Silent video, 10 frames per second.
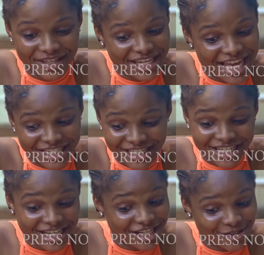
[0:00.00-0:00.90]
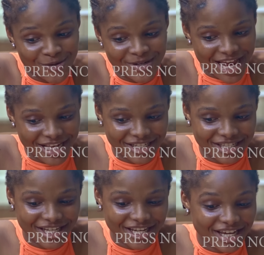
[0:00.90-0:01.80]
Yes, he's so
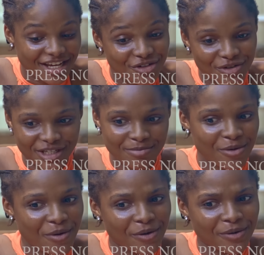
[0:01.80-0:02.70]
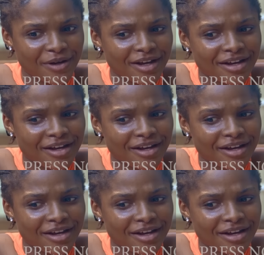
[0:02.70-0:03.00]
nice. He treats me well.